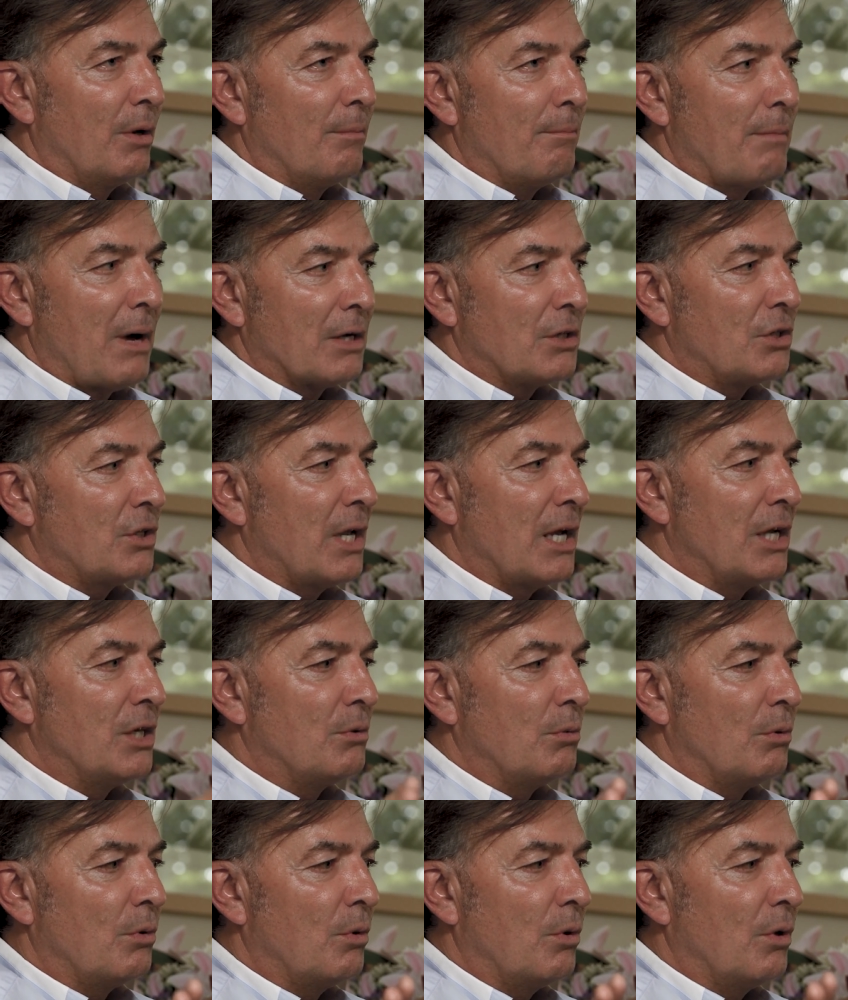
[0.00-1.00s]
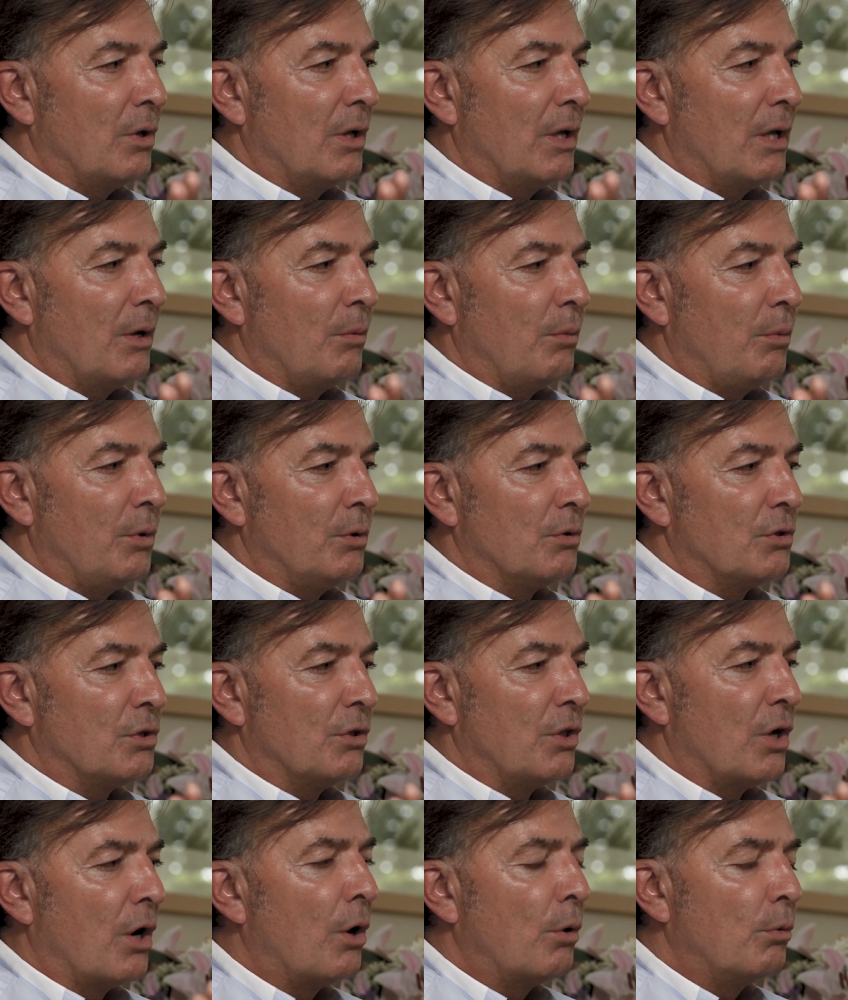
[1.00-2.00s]
Match days, we used
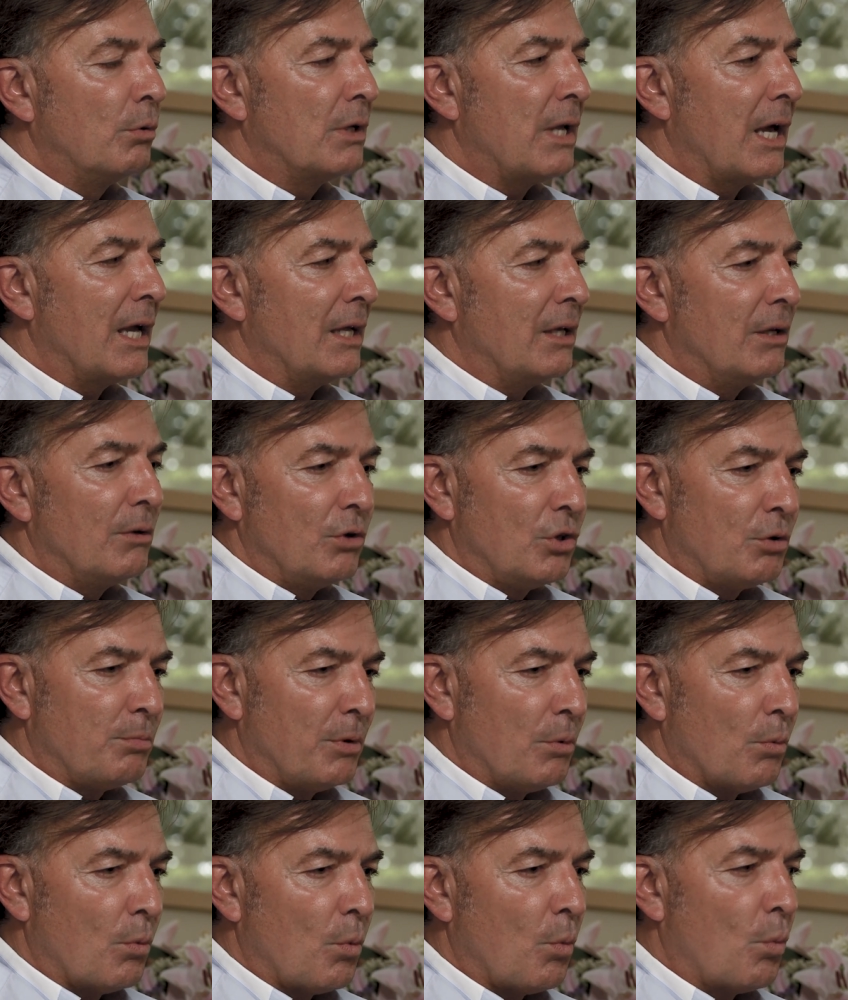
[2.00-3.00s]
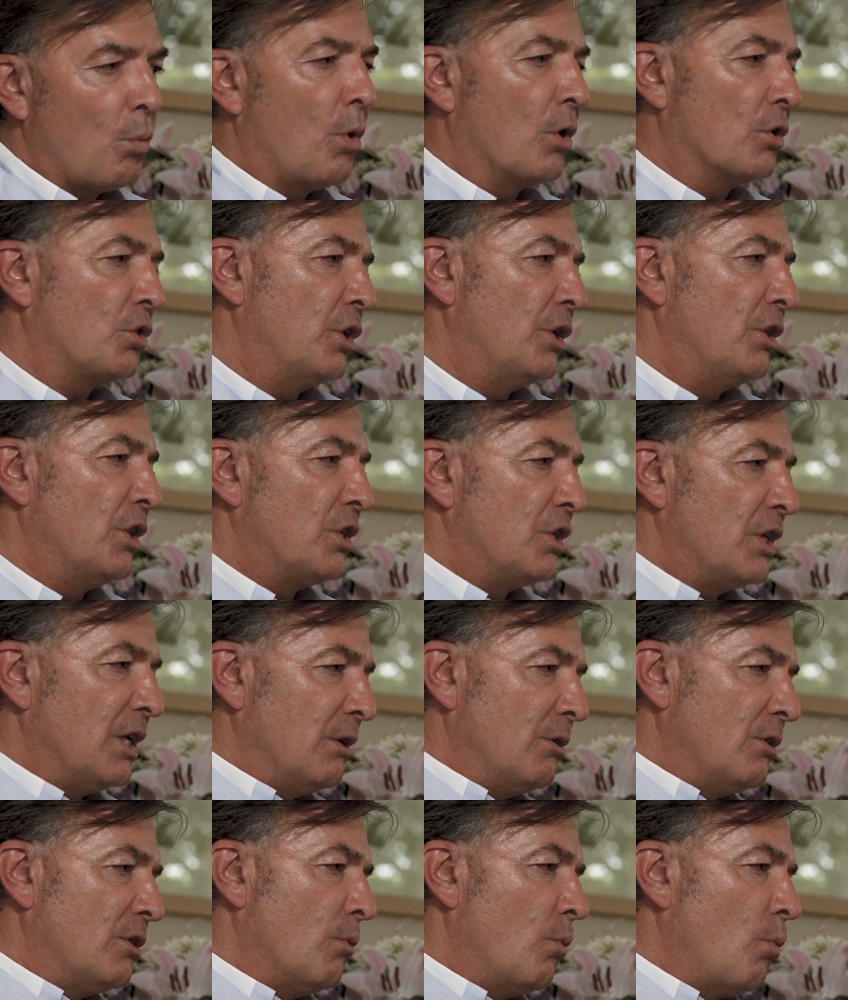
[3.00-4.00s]
to the whole day used to be washing the
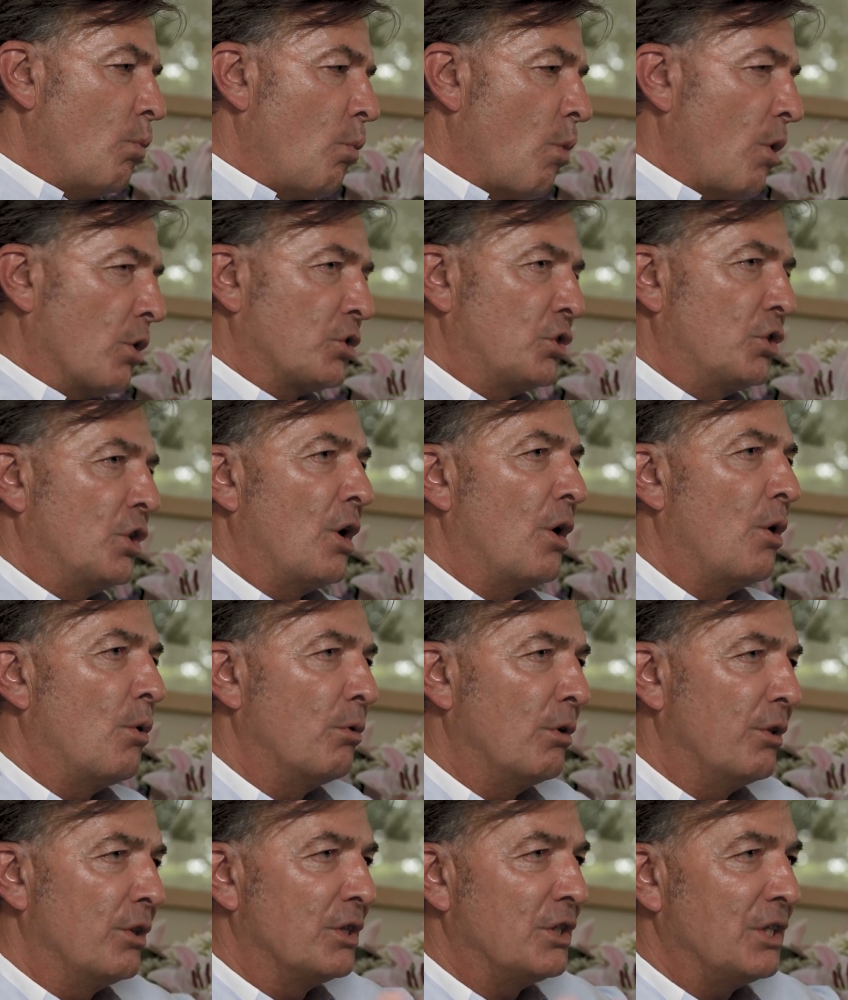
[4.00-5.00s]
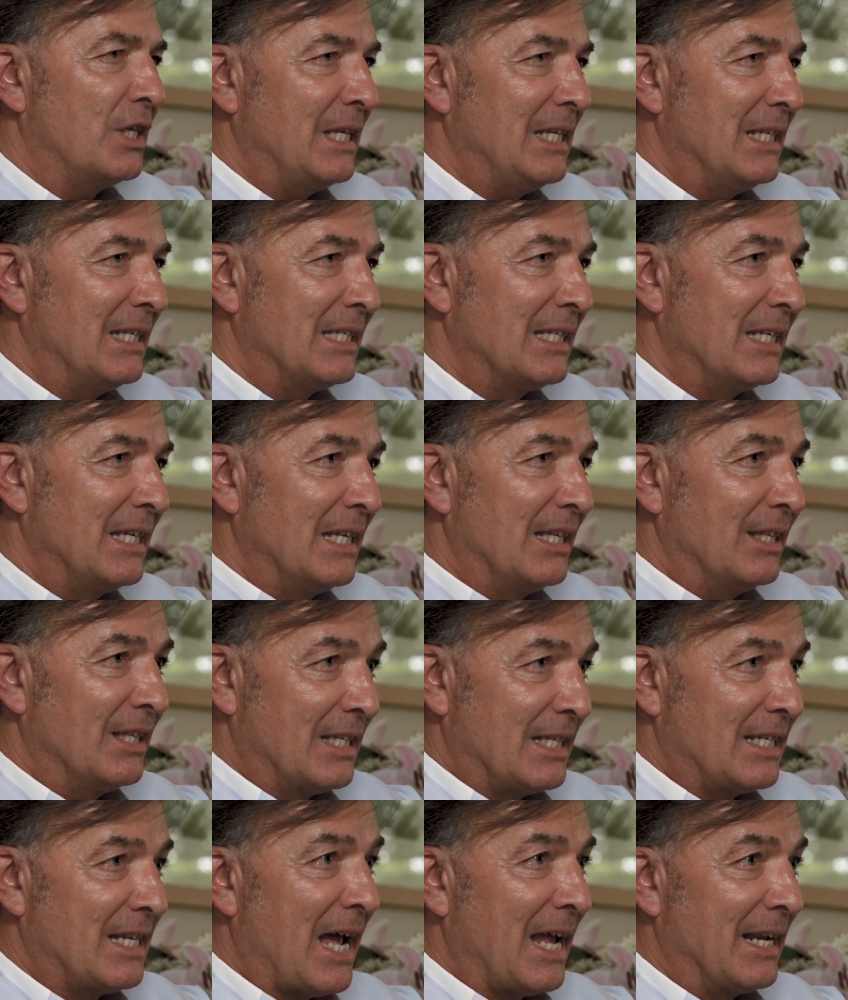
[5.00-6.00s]
seat. Used to wash the whole of the seat,
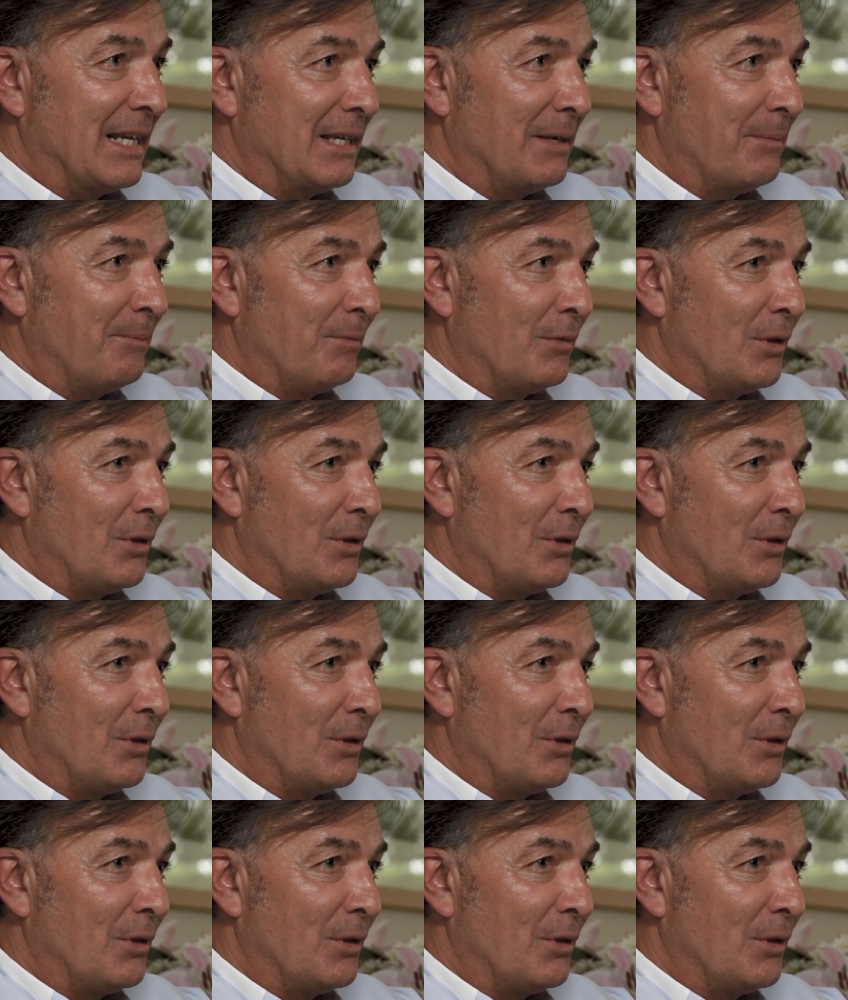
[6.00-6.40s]
the stand.